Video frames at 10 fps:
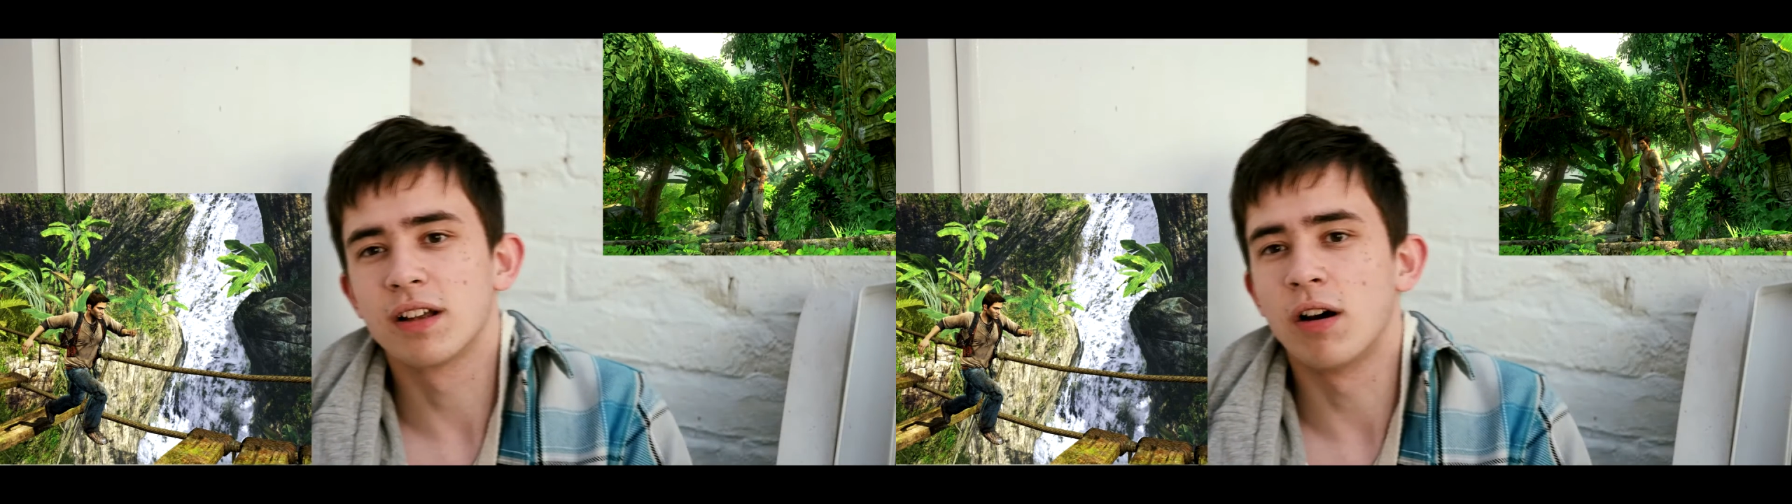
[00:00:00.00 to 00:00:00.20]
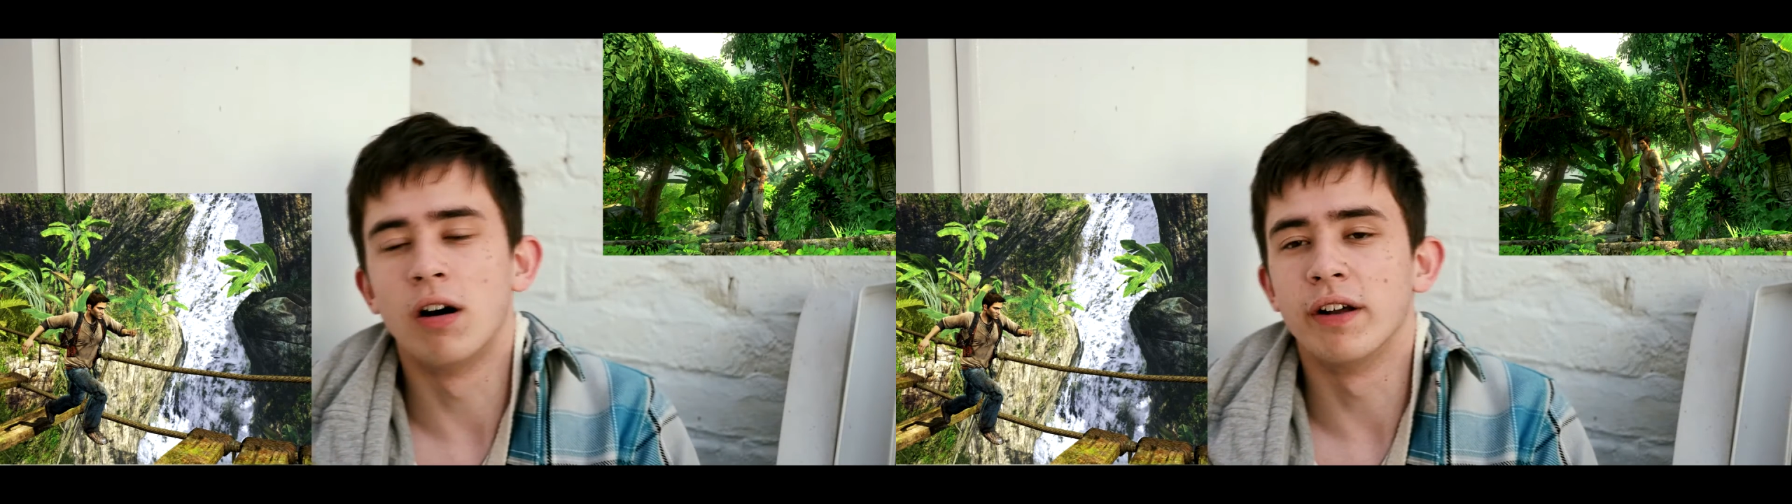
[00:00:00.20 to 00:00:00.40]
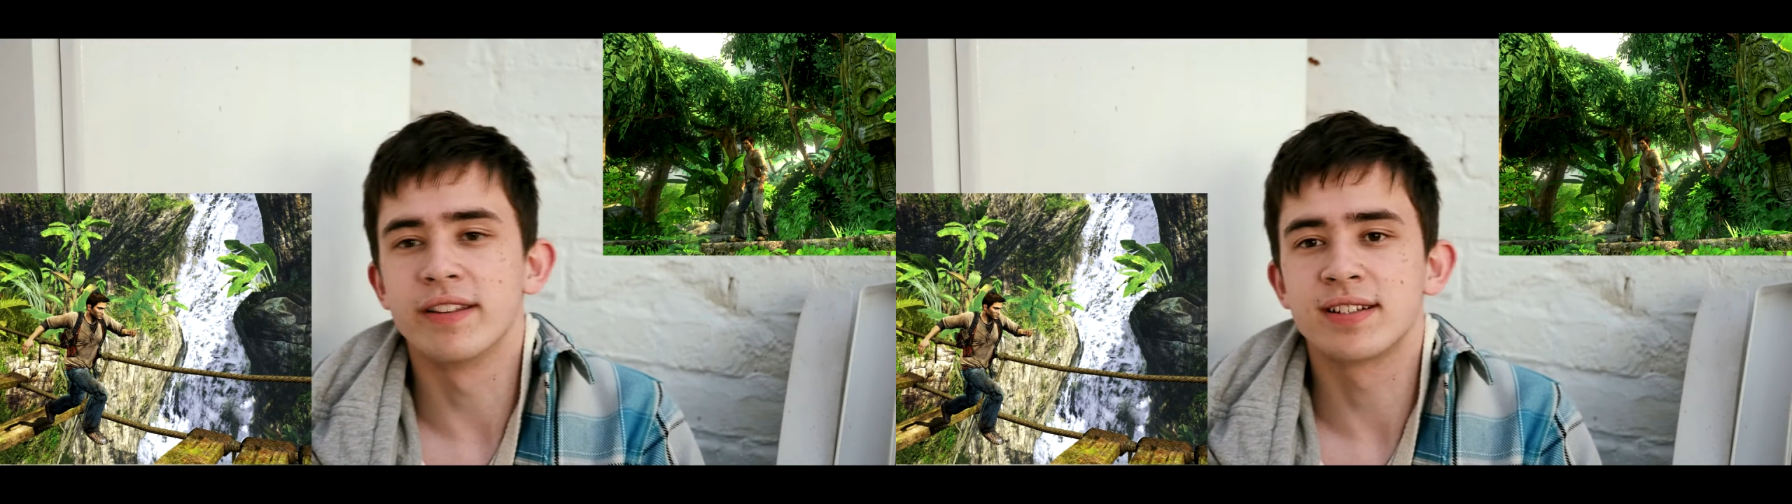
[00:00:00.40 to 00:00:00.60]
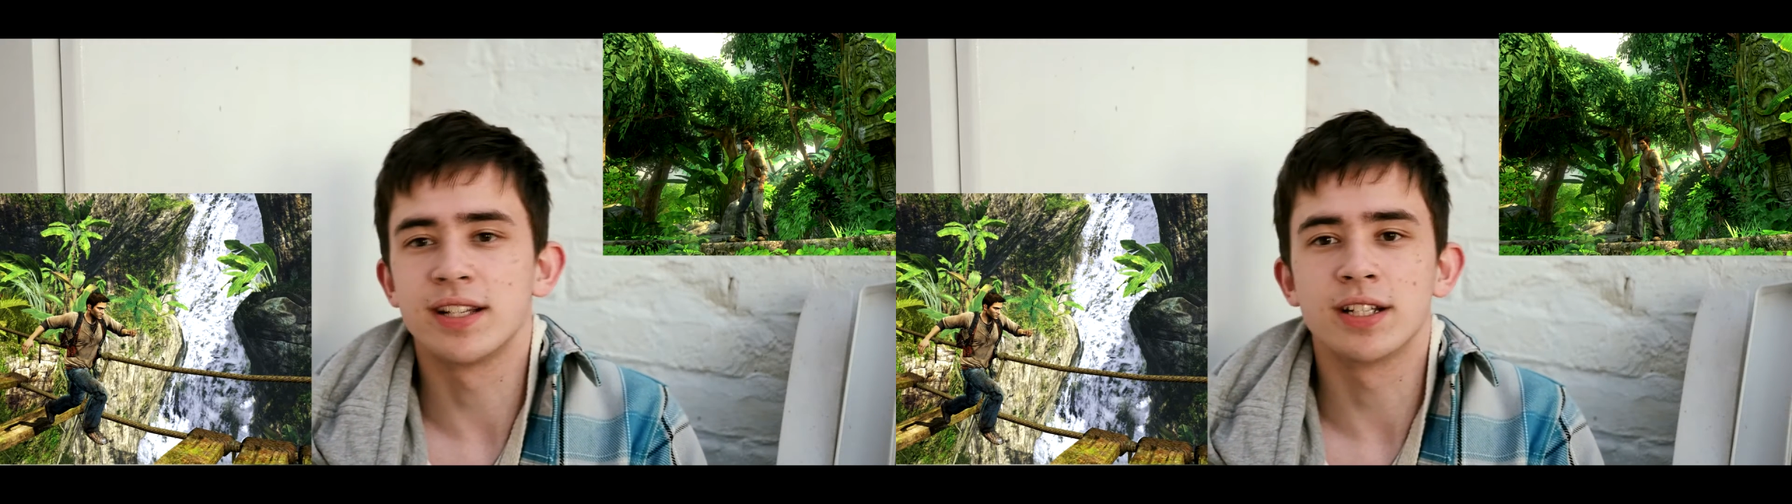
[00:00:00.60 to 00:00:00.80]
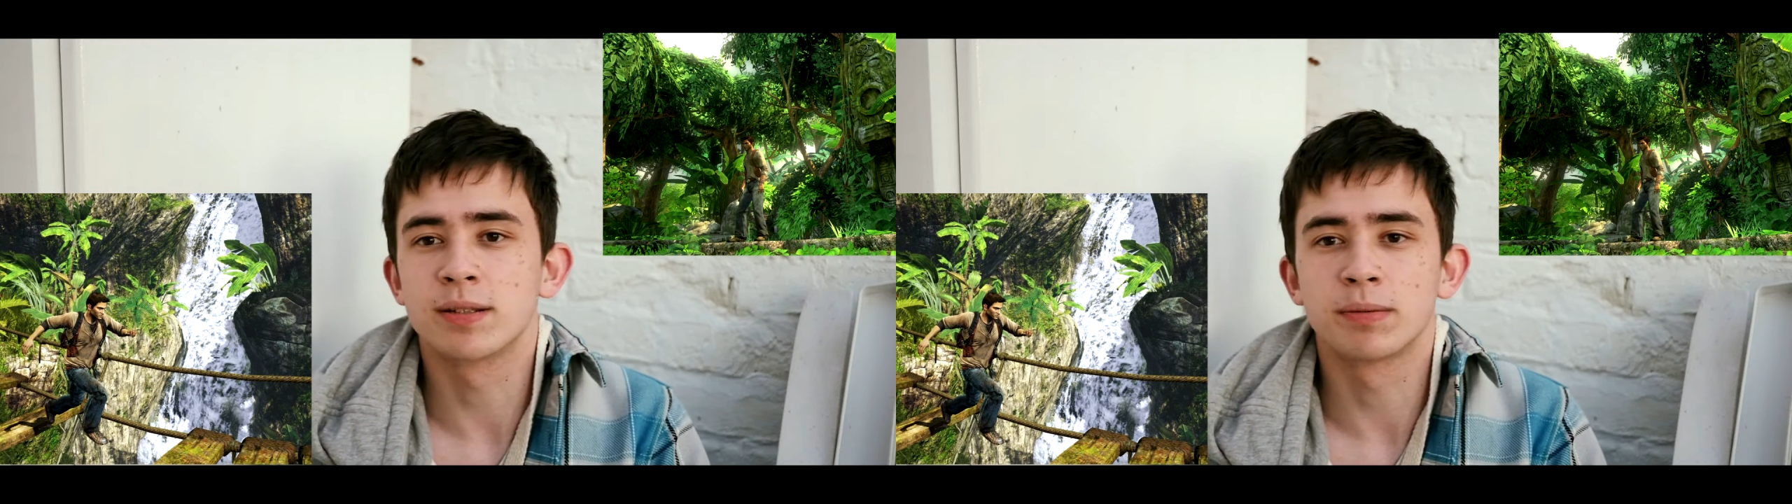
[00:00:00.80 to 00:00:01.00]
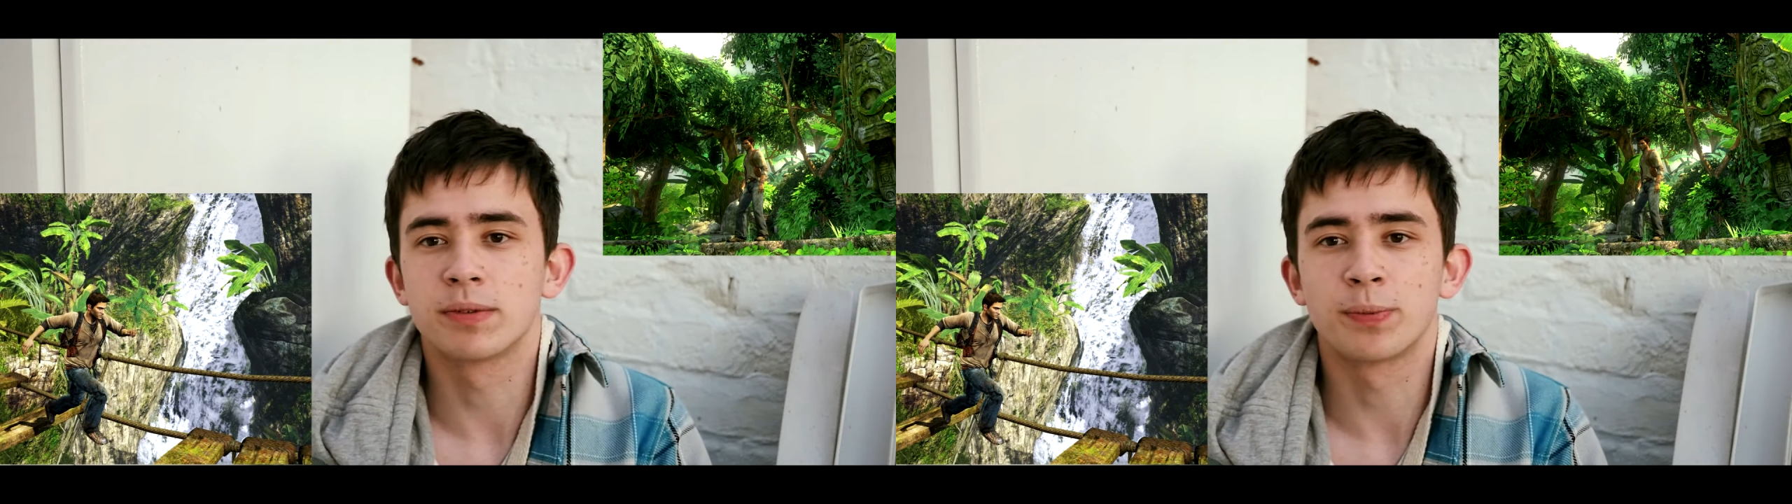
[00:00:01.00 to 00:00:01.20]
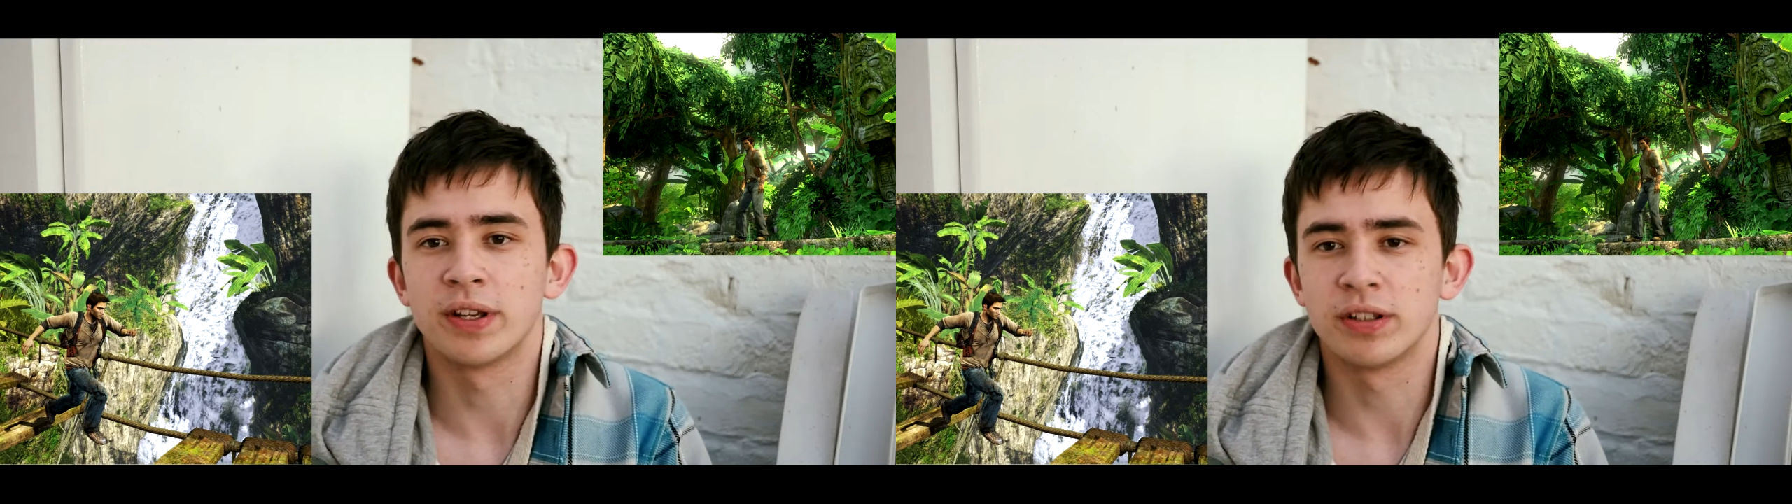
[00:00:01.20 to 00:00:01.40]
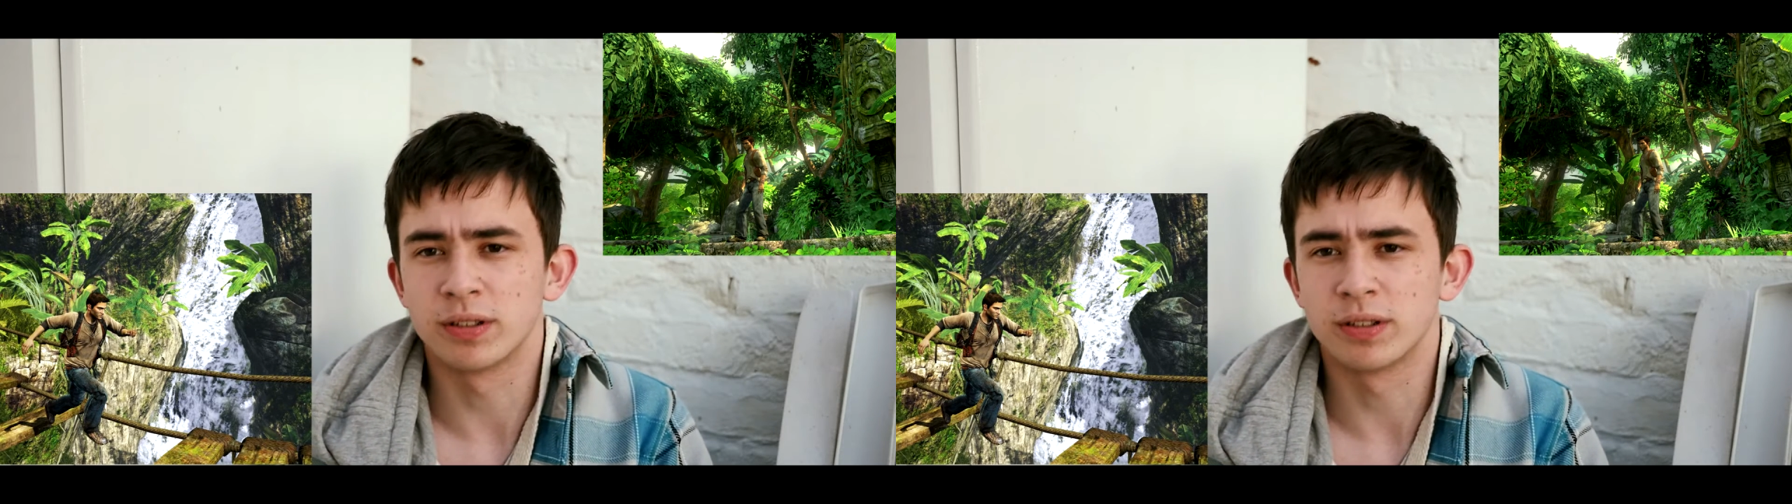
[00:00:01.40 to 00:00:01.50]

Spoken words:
oh, the scenes when